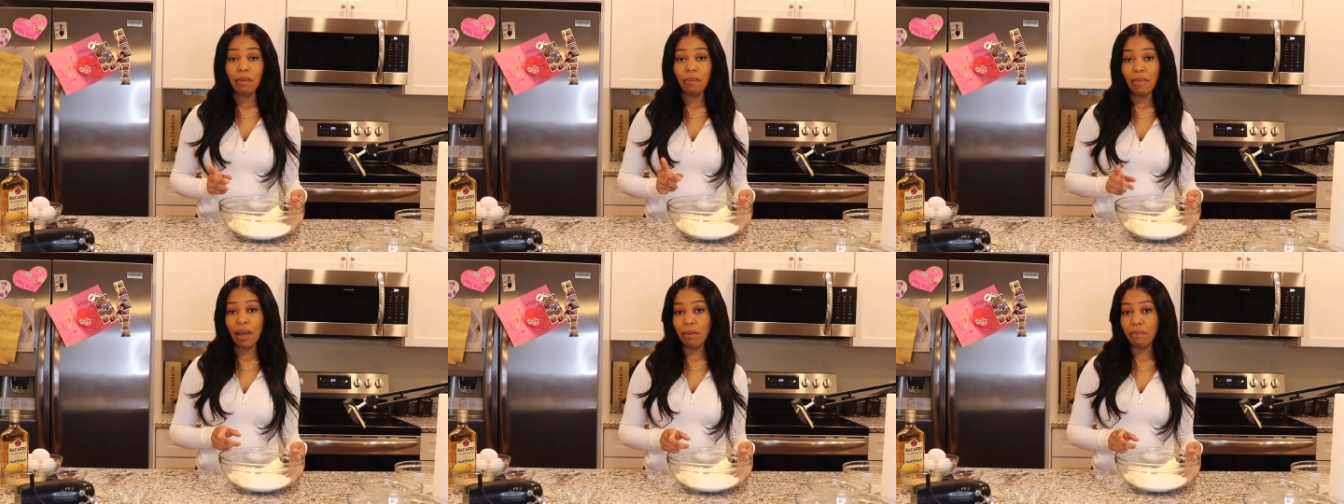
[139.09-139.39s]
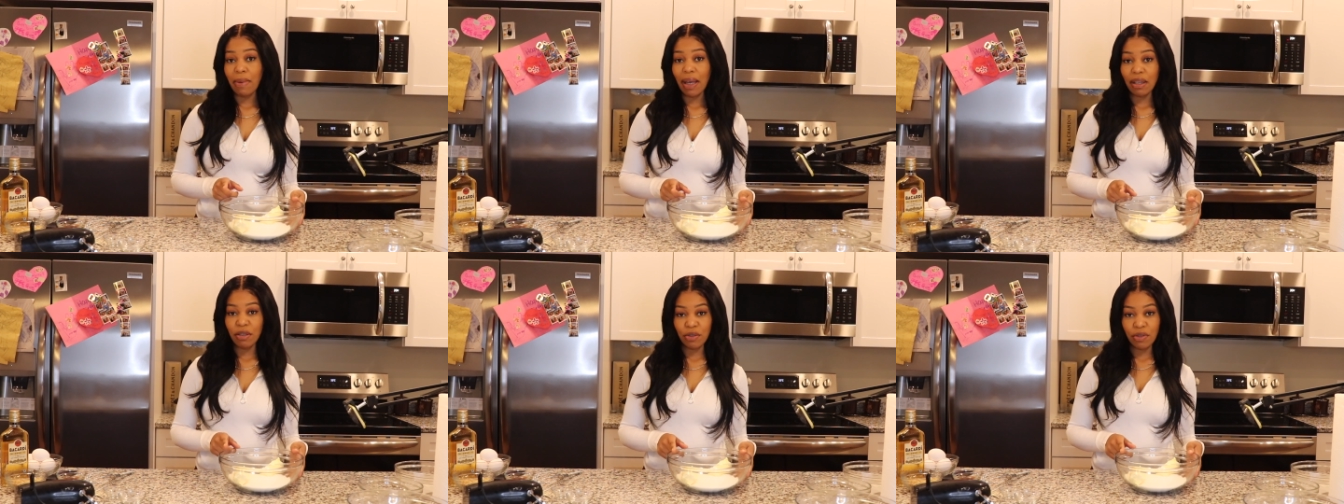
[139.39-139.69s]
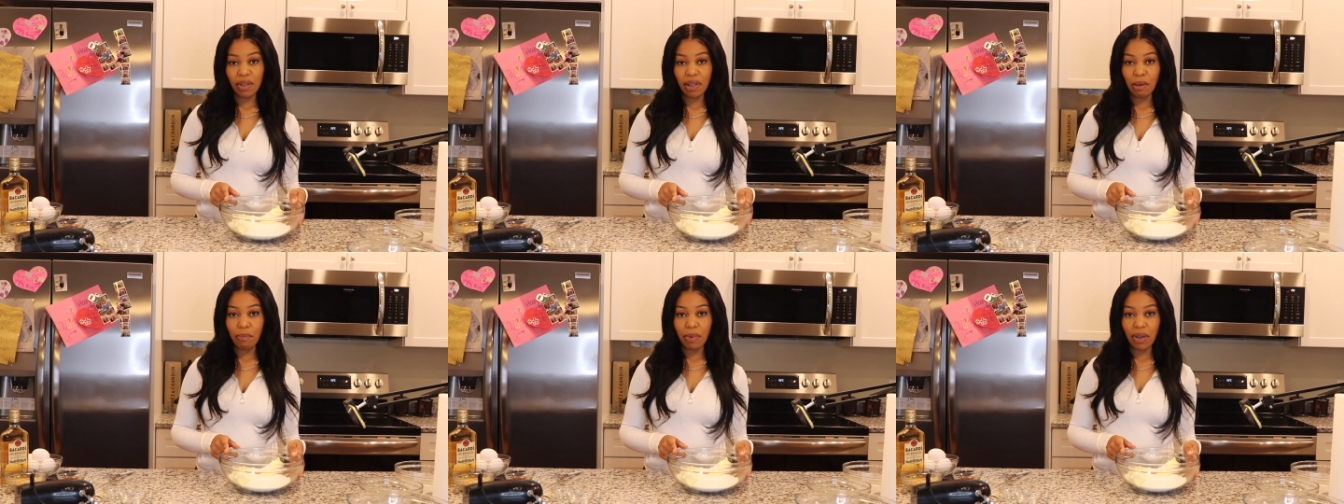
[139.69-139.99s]
And make sure
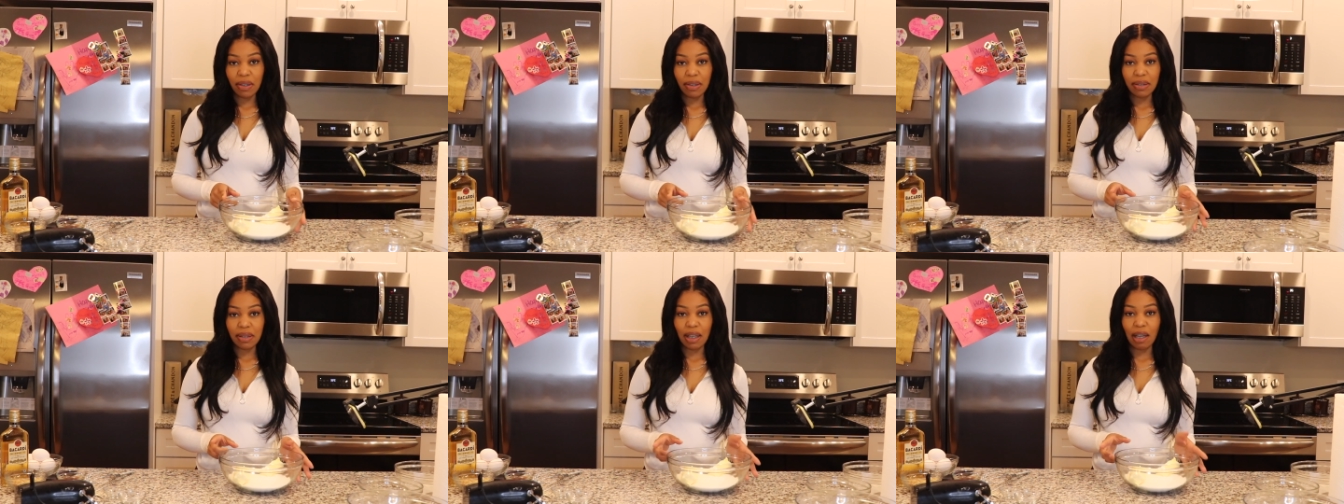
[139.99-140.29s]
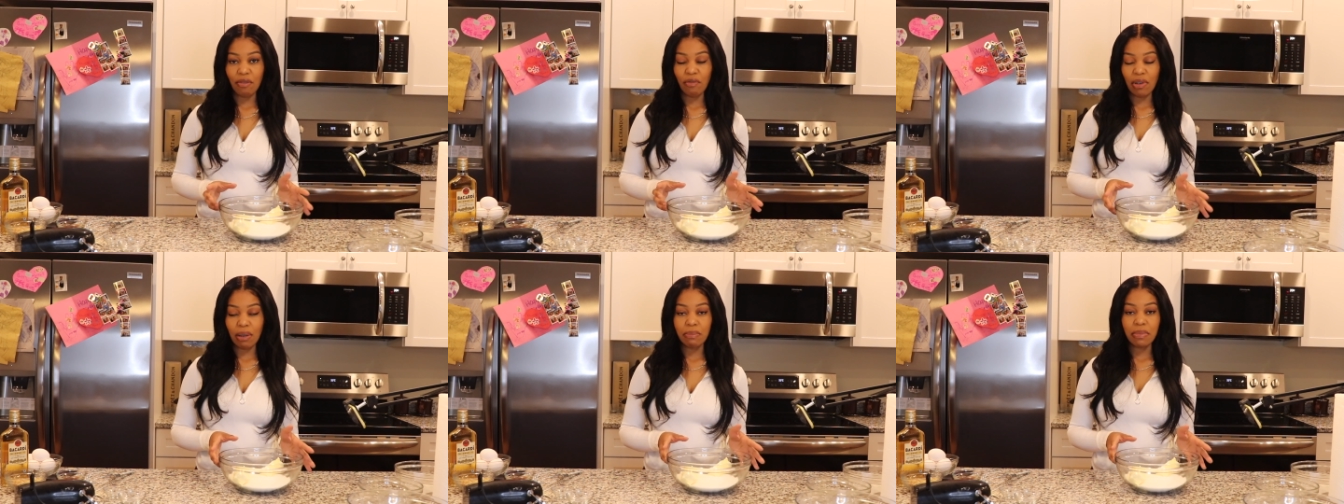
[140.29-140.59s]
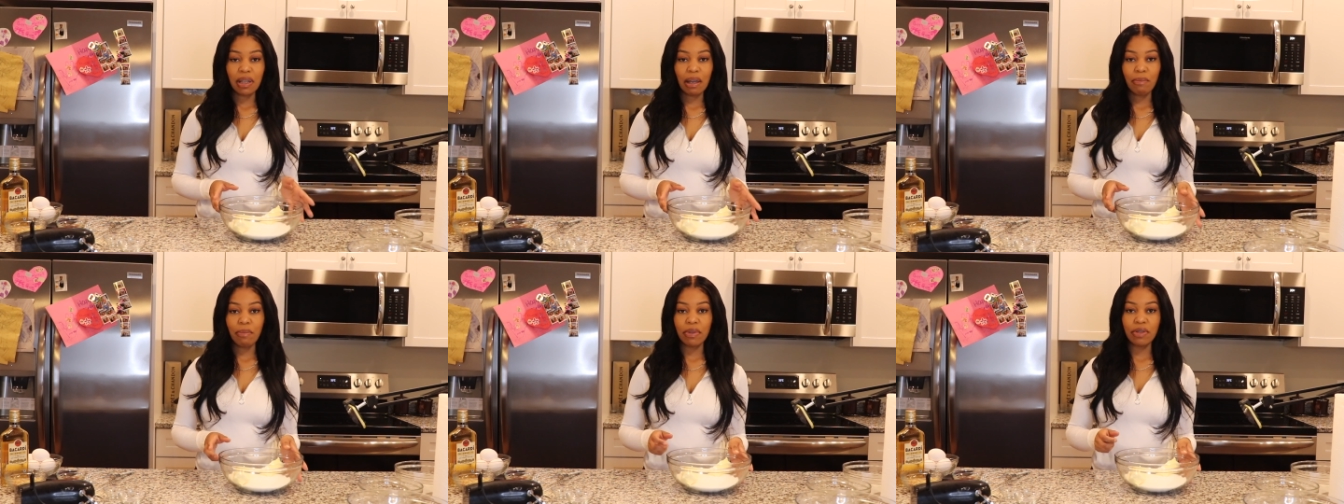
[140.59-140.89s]
your butter's at room
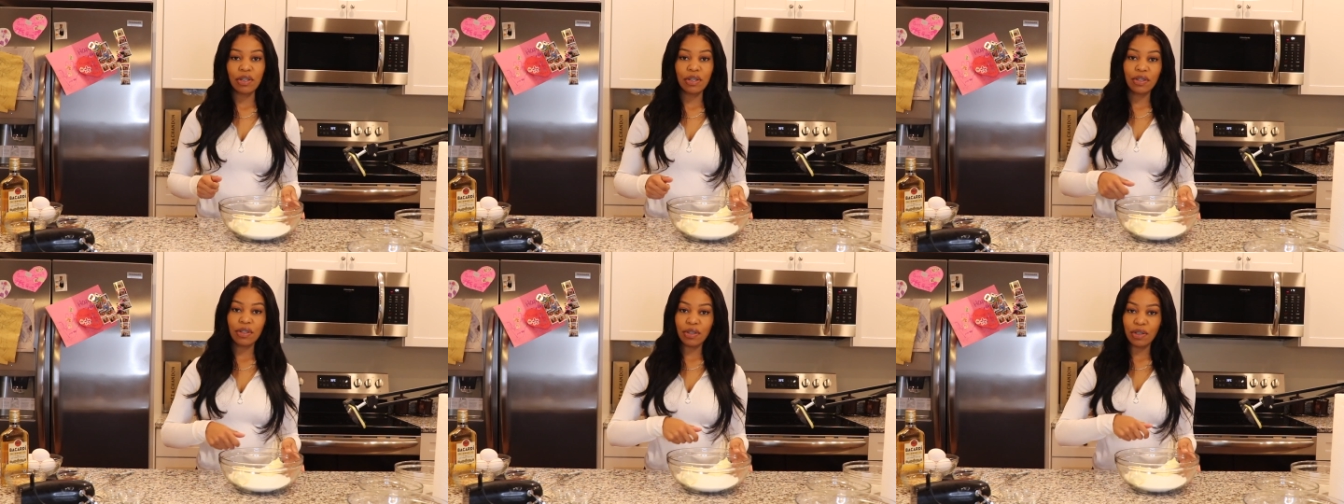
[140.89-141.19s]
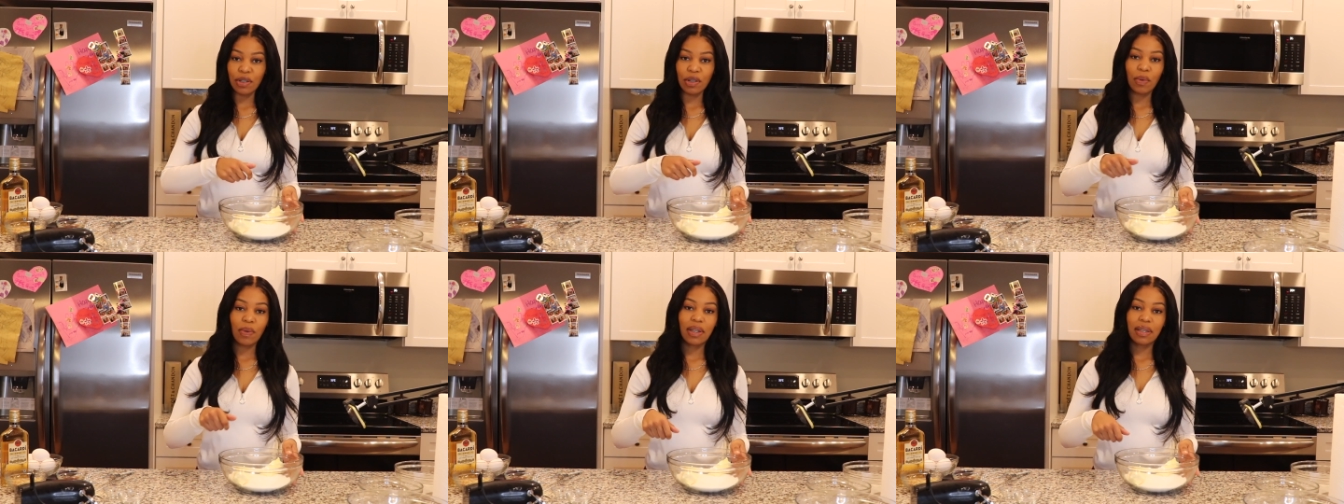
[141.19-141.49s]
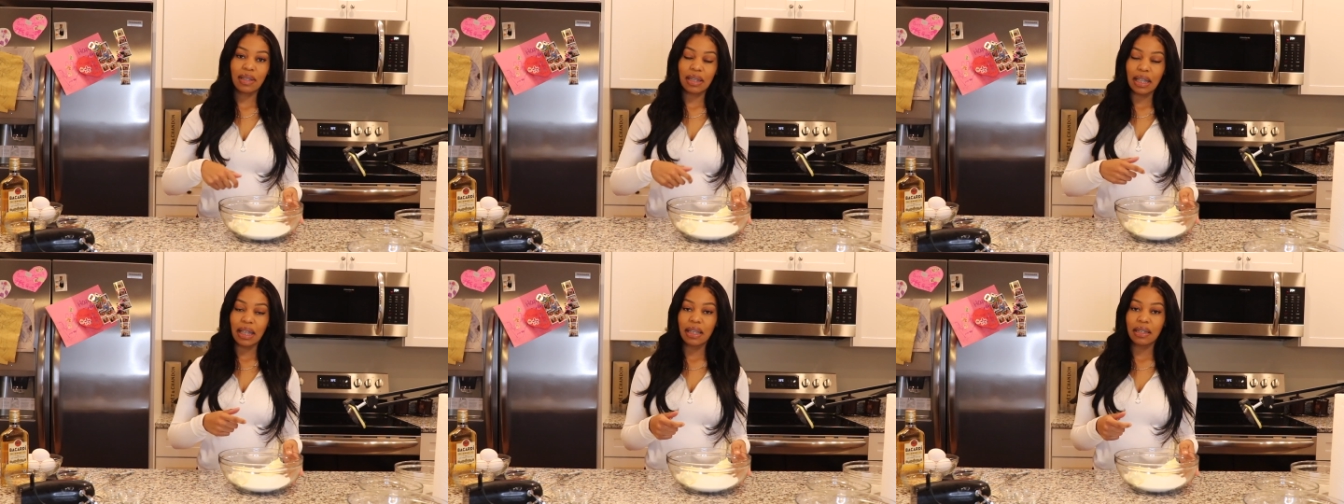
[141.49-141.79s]
temperature just so
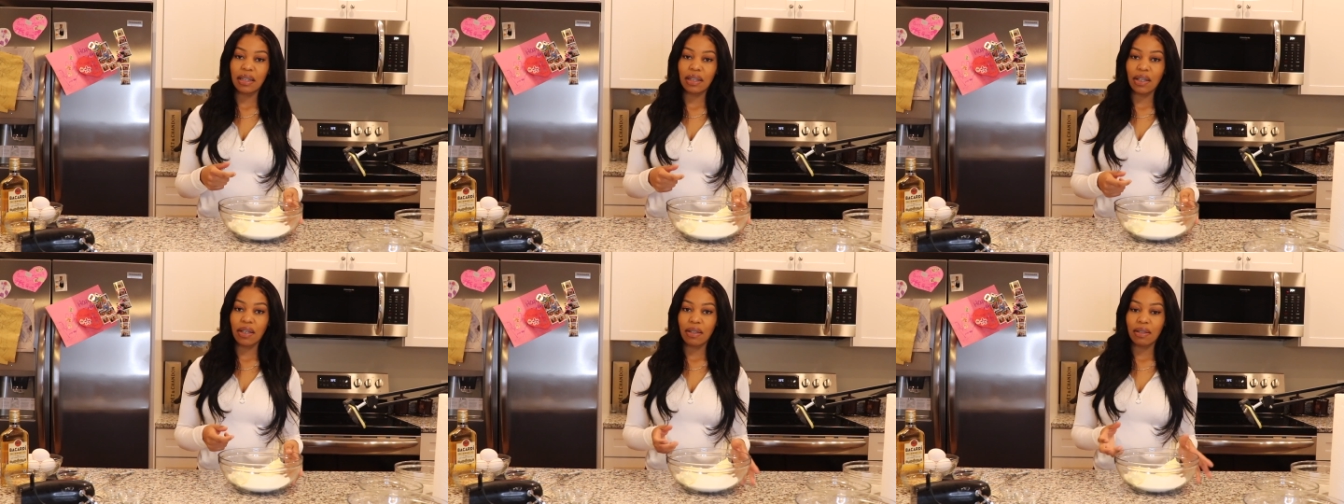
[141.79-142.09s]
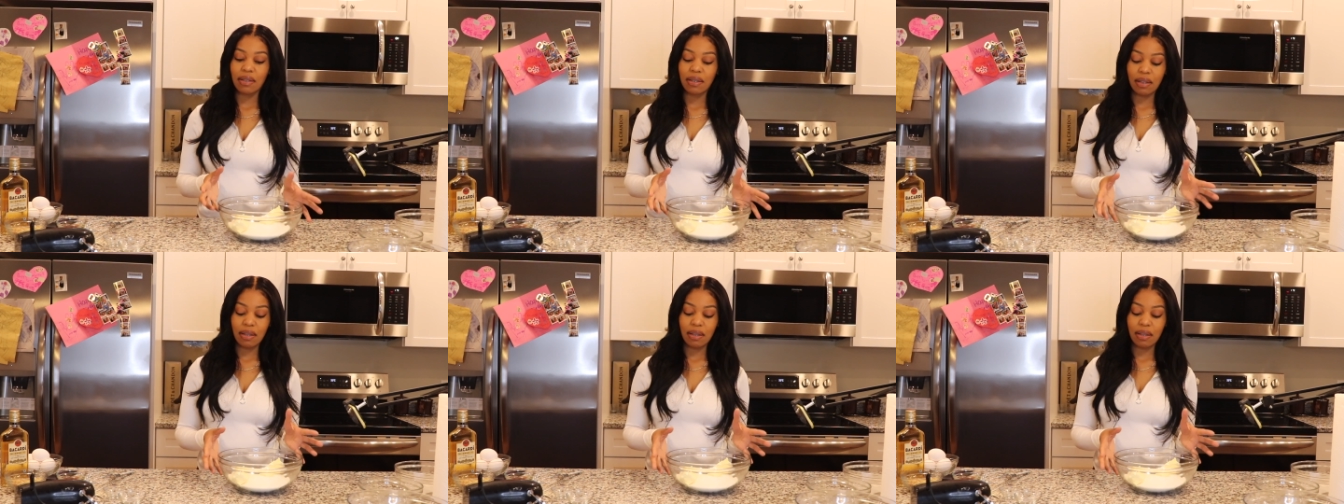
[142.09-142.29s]
it's easier